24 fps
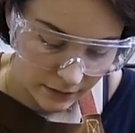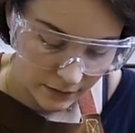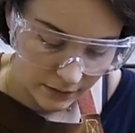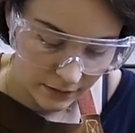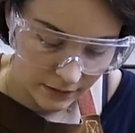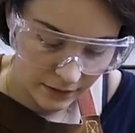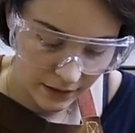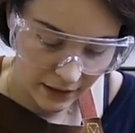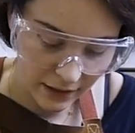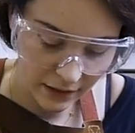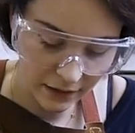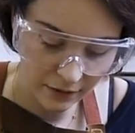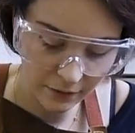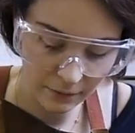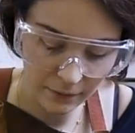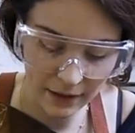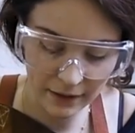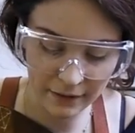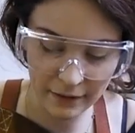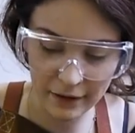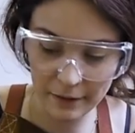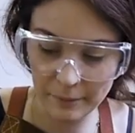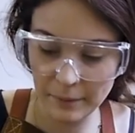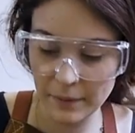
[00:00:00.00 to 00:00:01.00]
take away
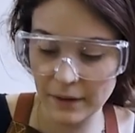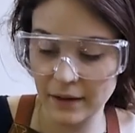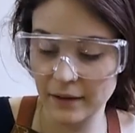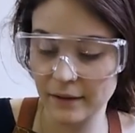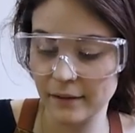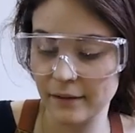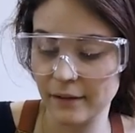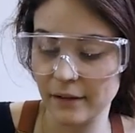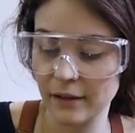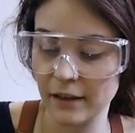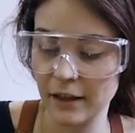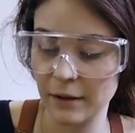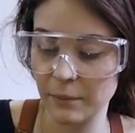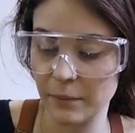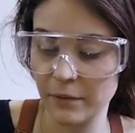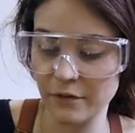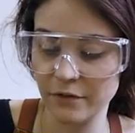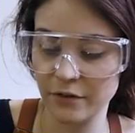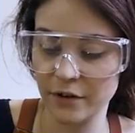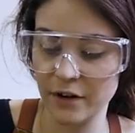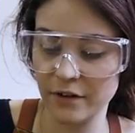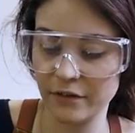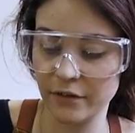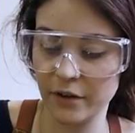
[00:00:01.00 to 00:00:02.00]
that piece and keep it
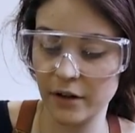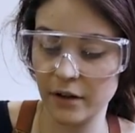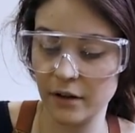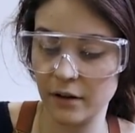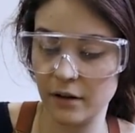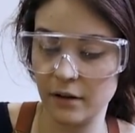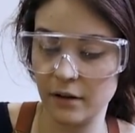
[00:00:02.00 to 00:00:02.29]
forever.